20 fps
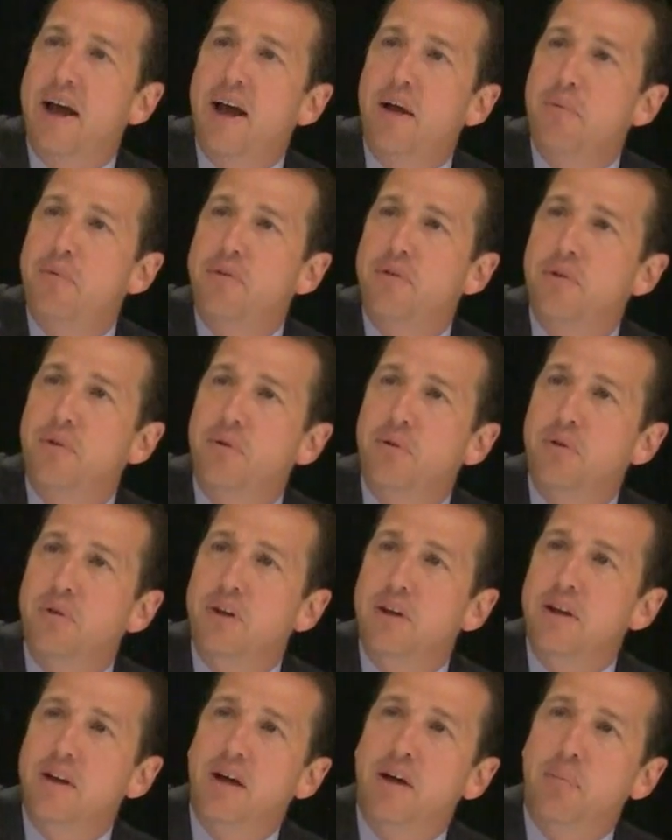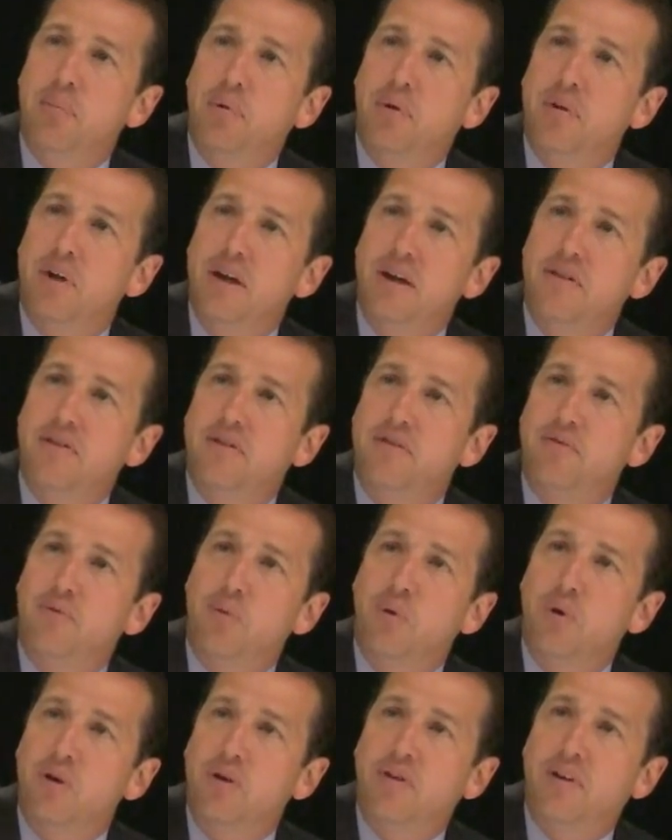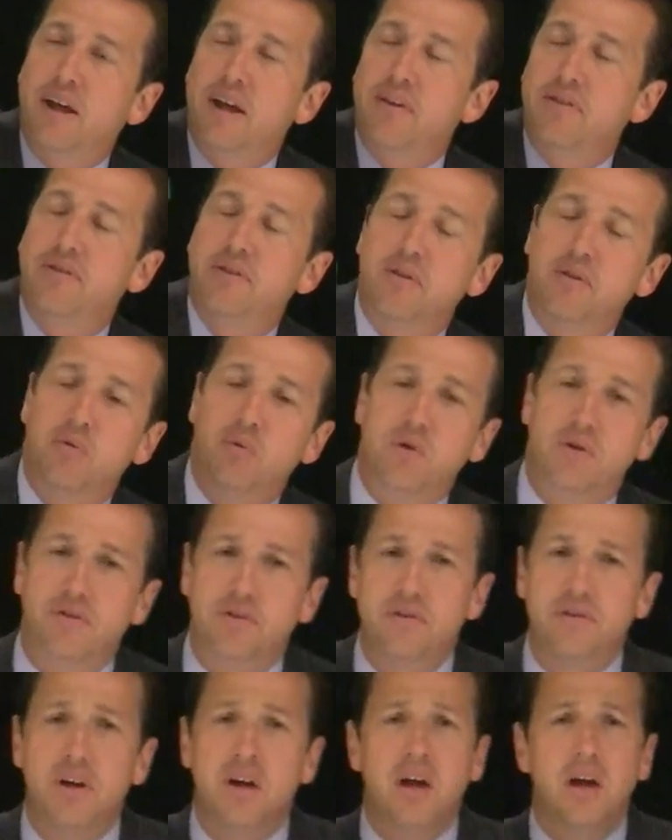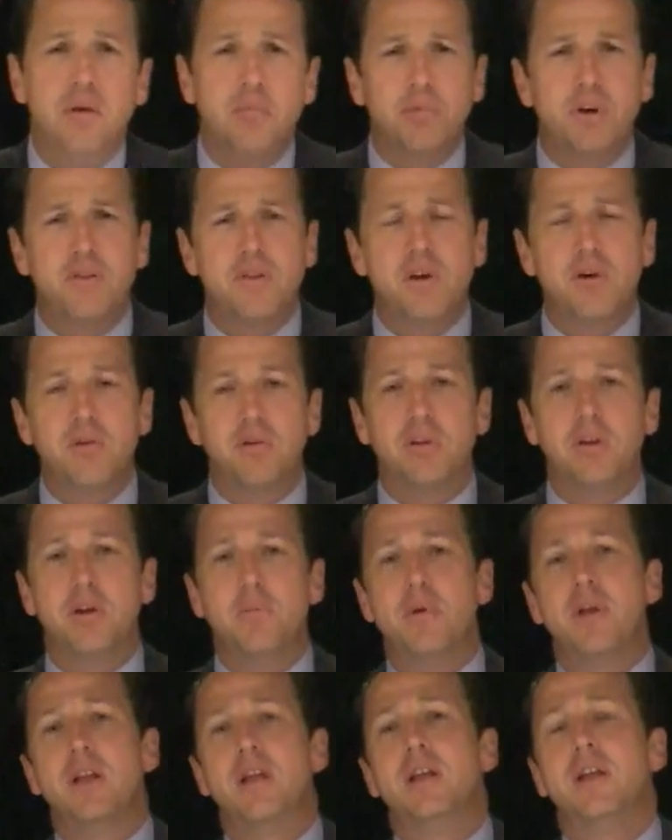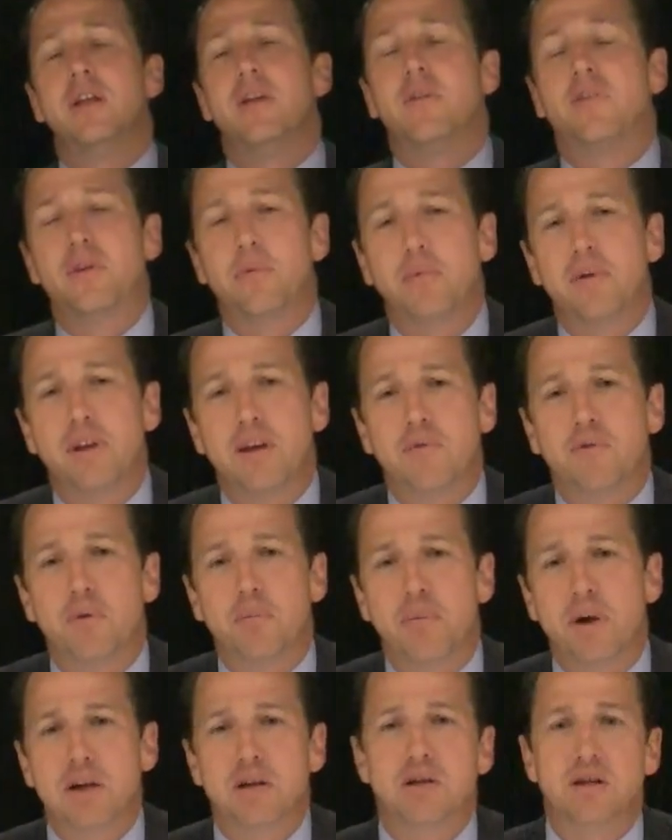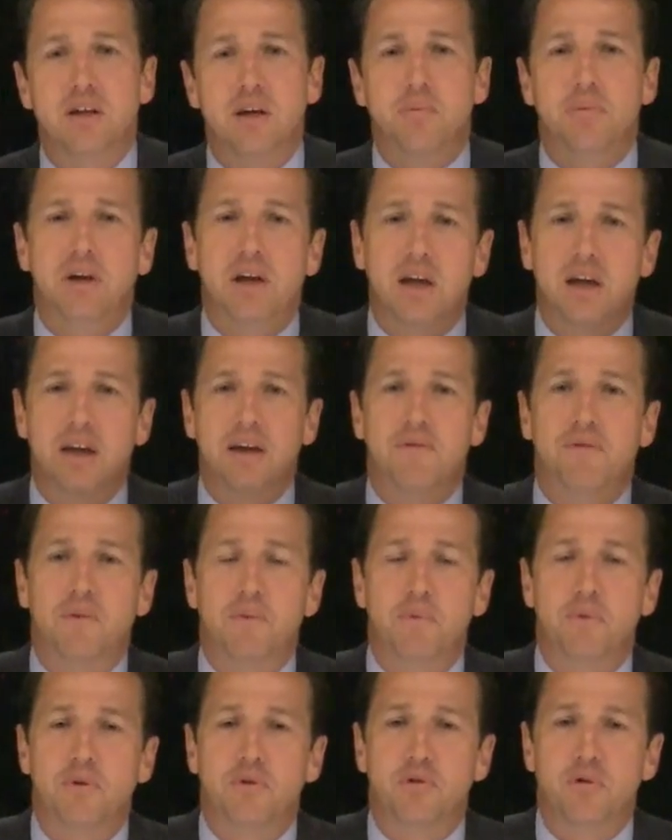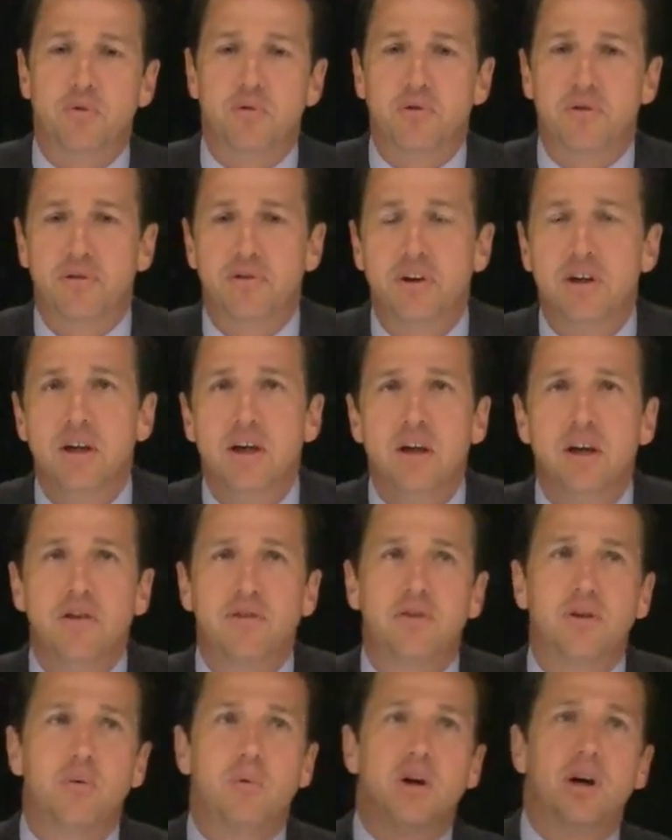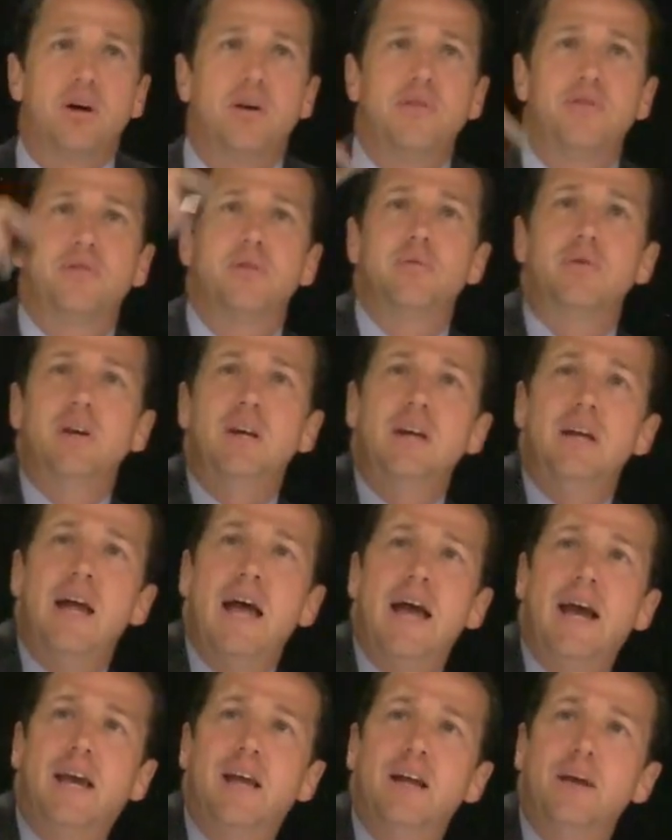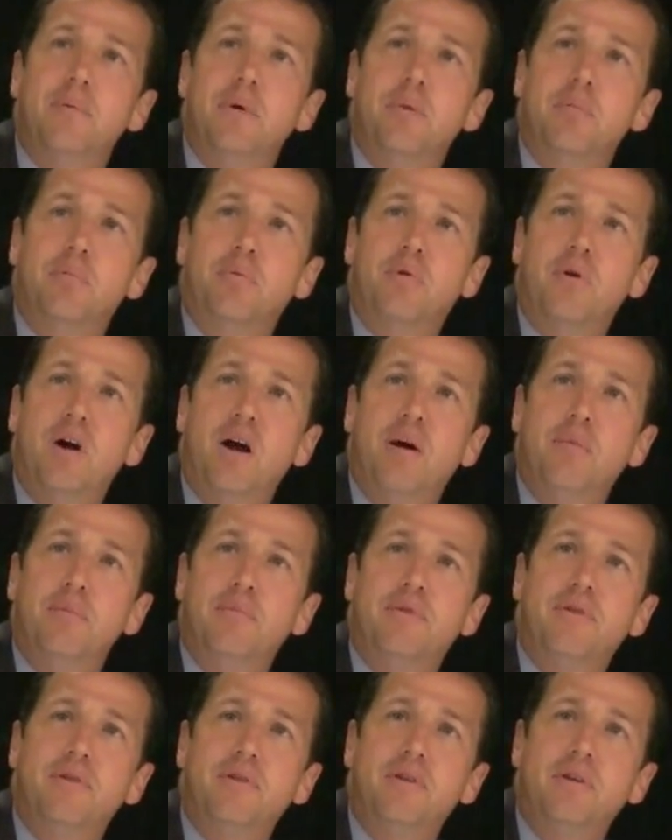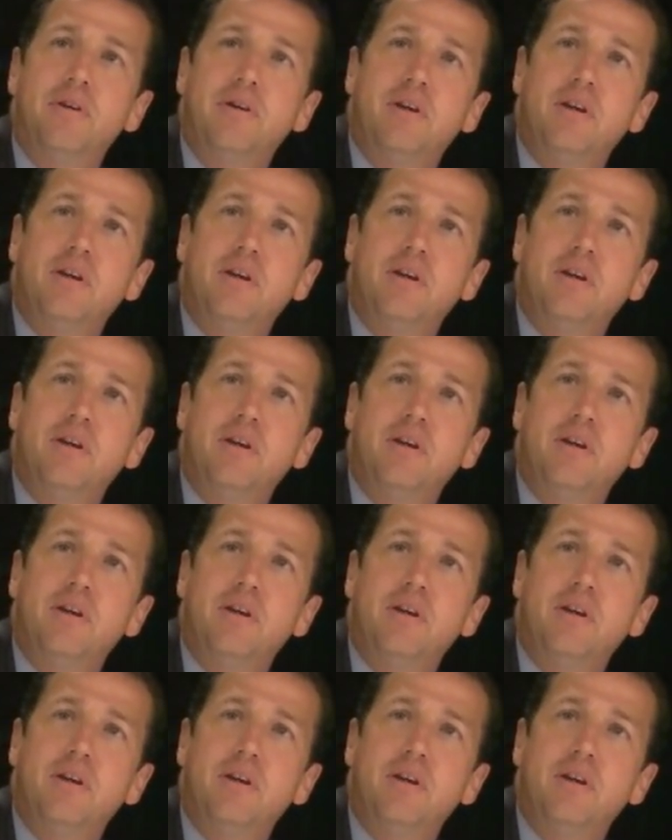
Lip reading: absolutely a place for tests and quizzes, but they're limited in some of the information that we can get from students. So we also need academic prompts.